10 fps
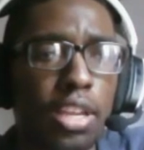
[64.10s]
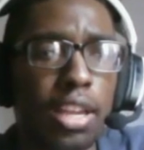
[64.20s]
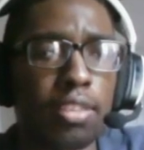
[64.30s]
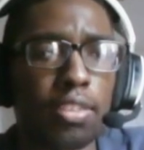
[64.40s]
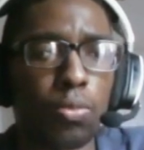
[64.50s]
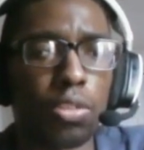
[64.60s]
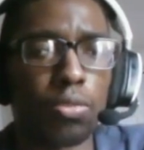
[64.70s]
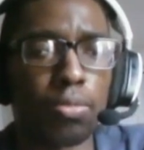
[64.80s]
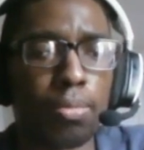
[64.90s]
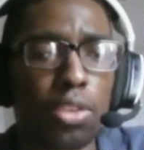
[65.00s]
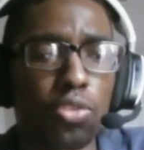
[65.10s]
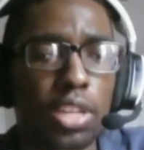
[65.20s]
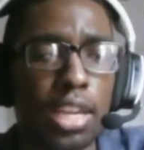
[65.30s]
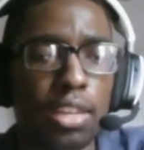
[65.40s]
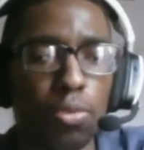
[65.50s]
Hand is one
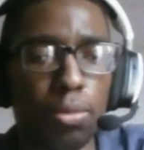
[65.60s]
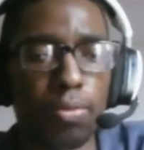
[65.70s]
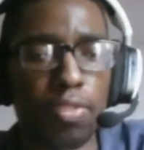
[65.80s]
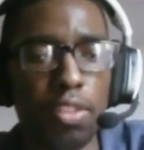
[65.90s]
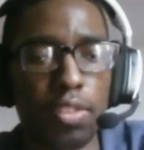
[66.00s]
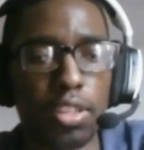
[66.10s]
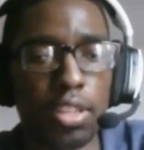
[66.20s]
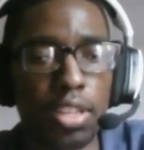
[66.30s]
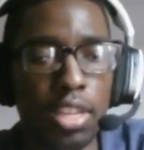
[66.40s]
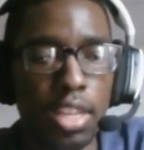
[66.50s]
of my favorite